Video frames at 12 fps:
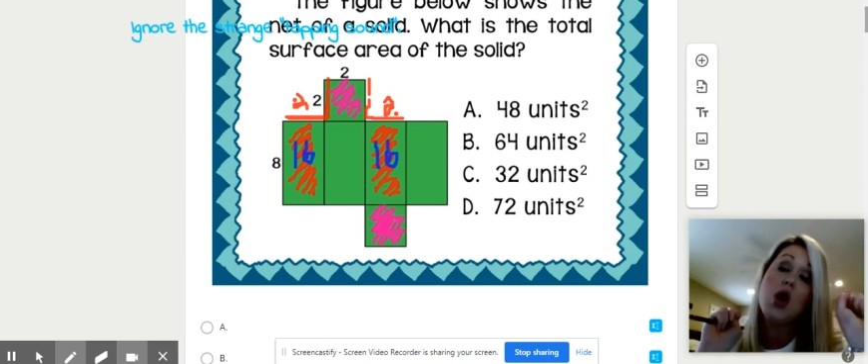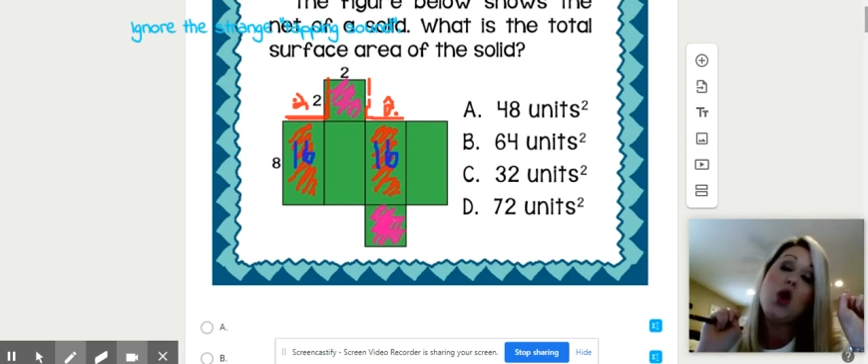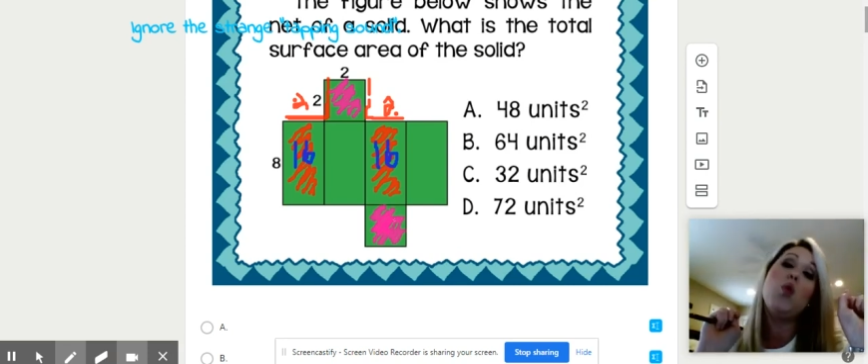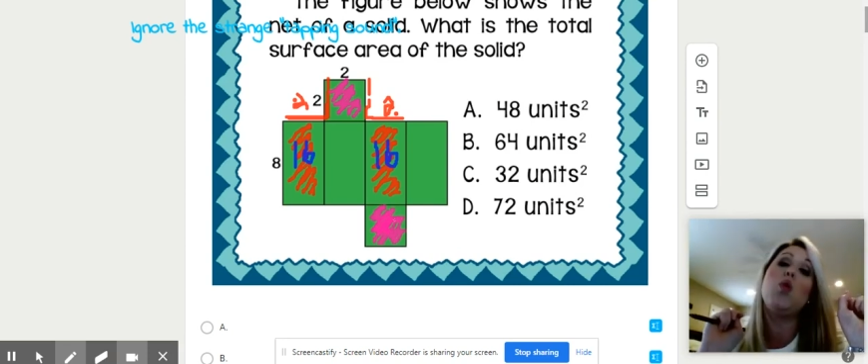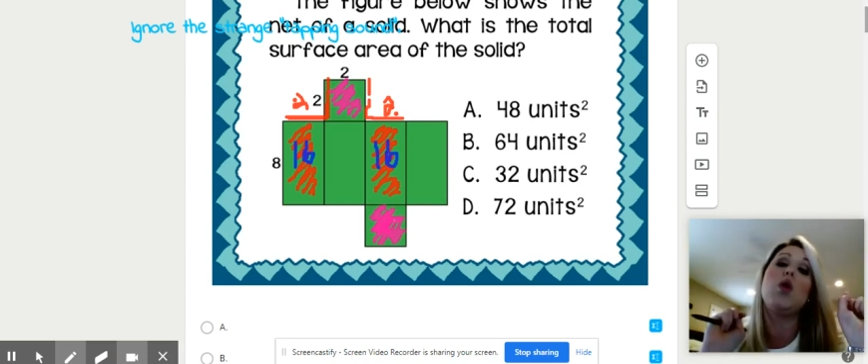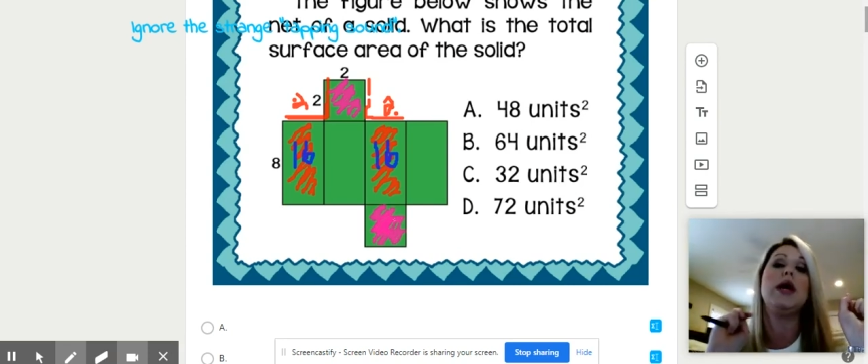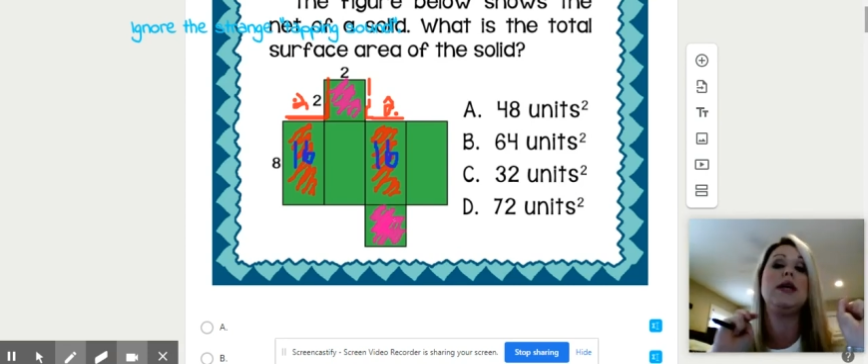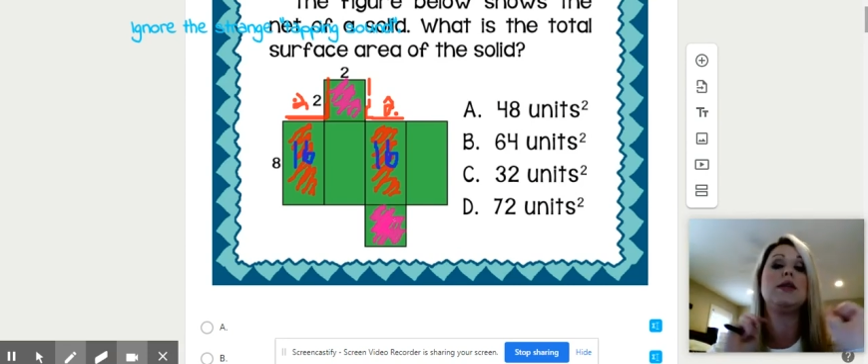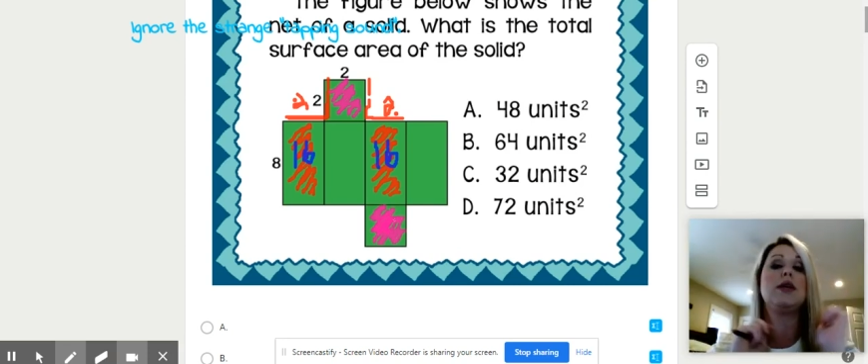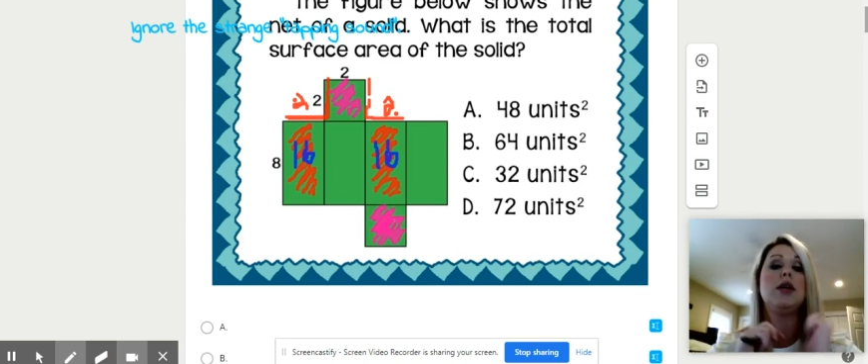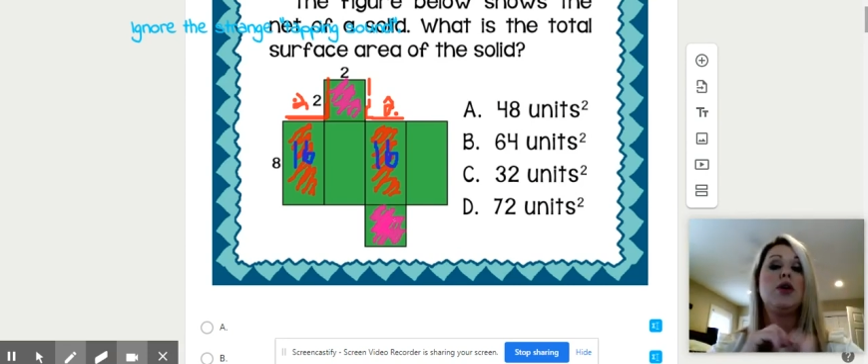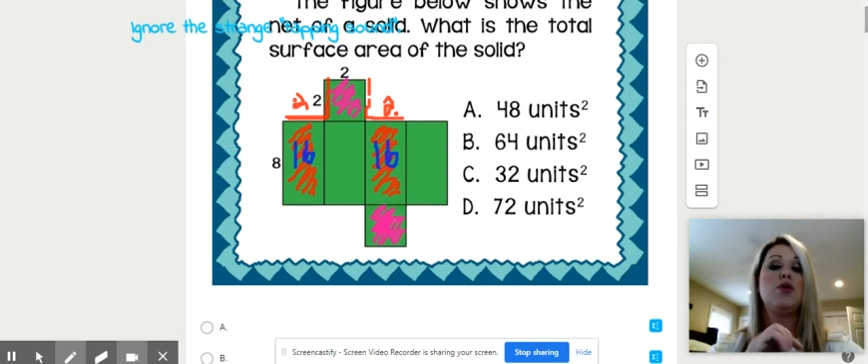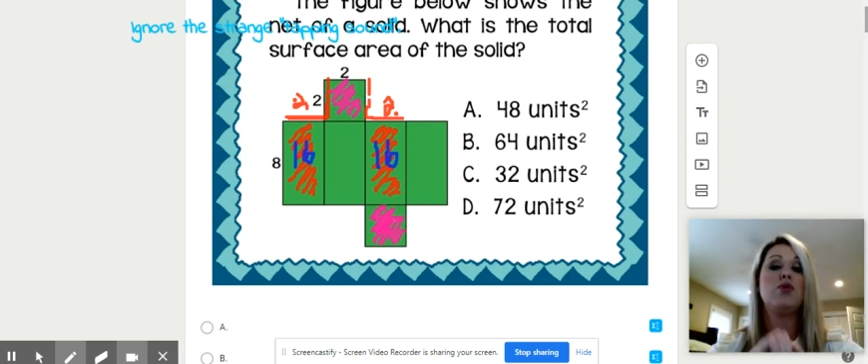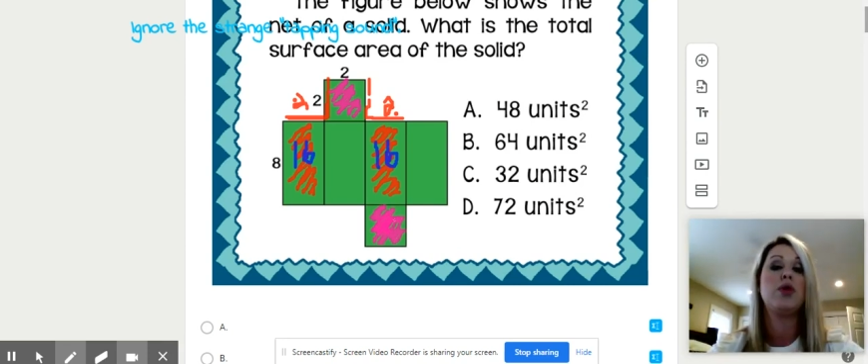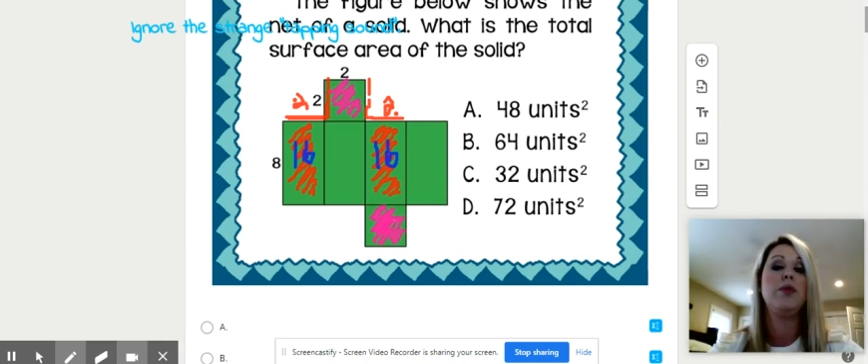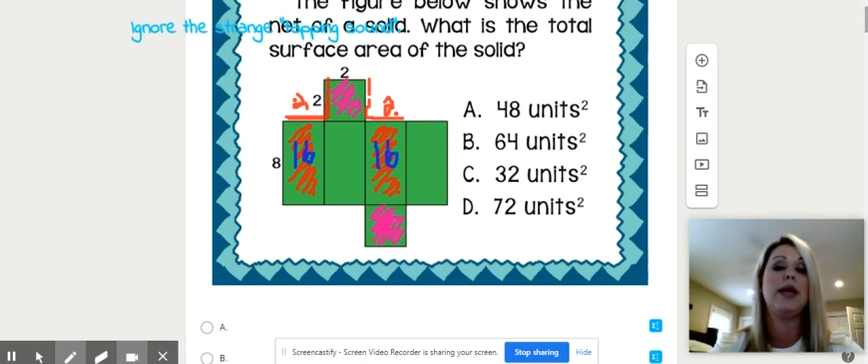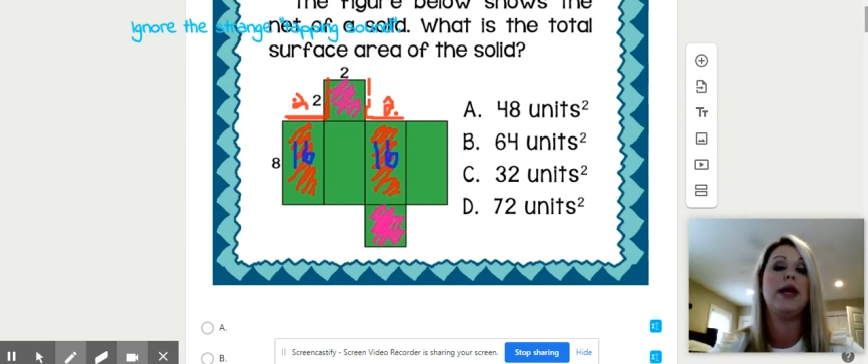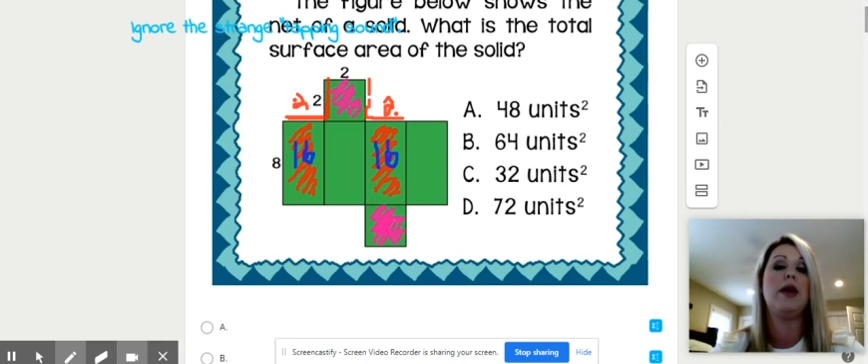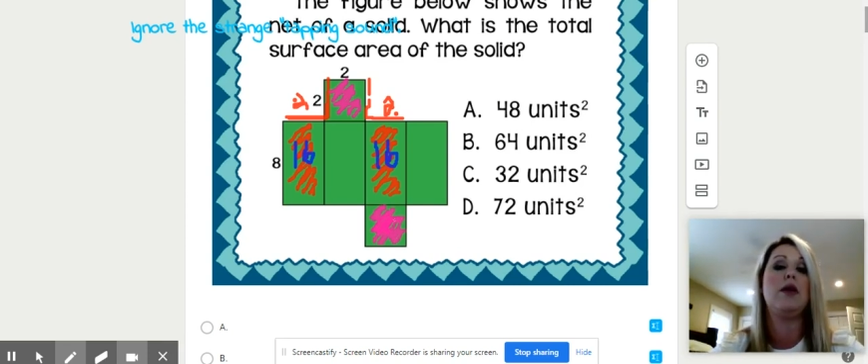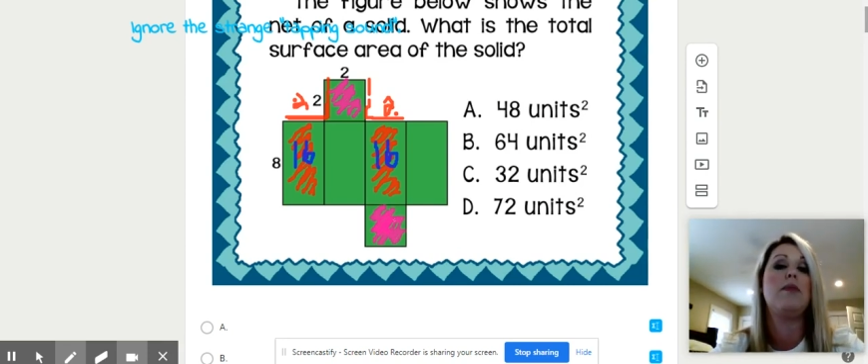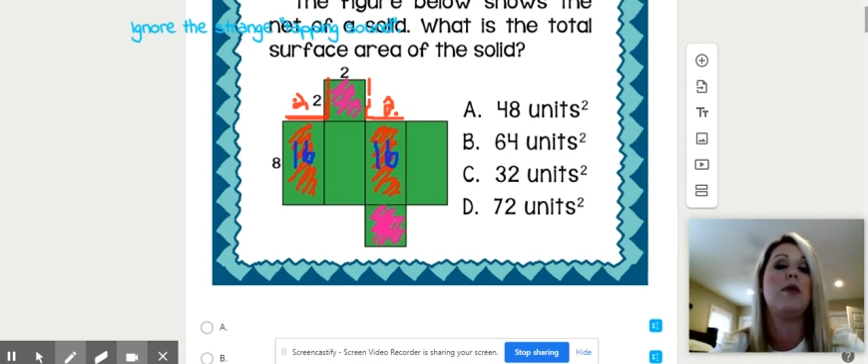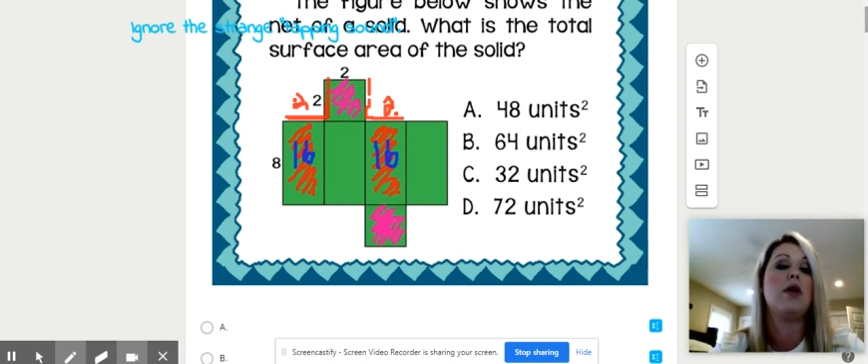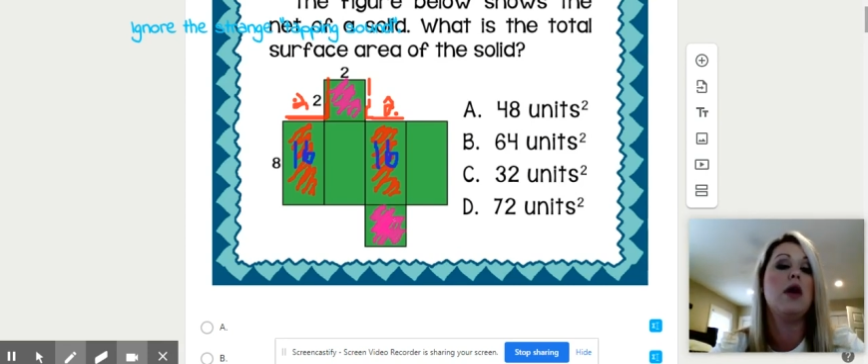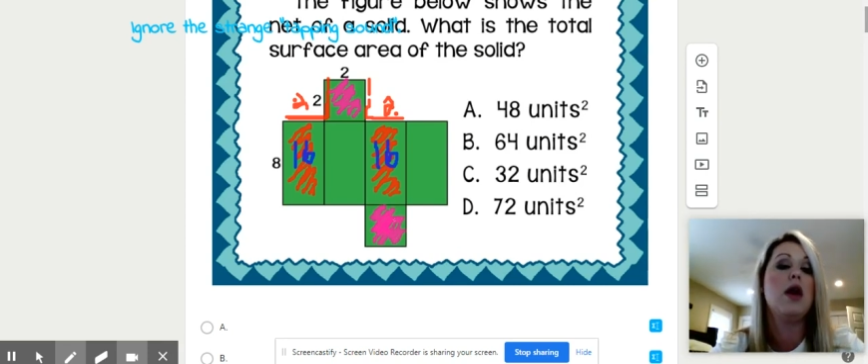or his congruent
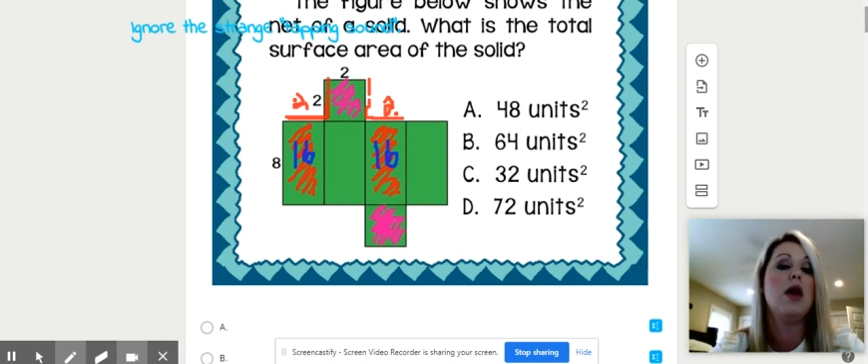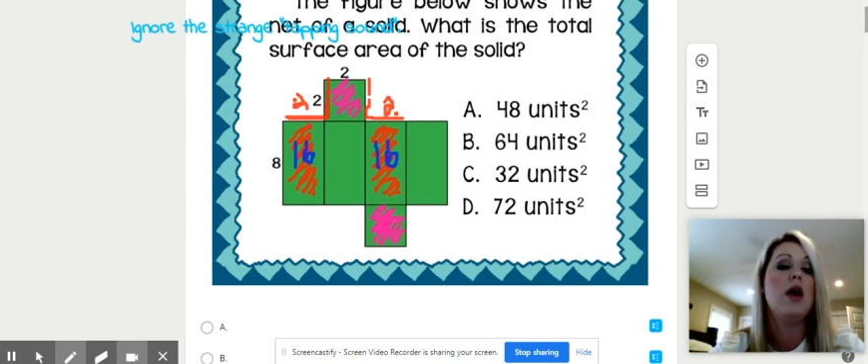counterpart,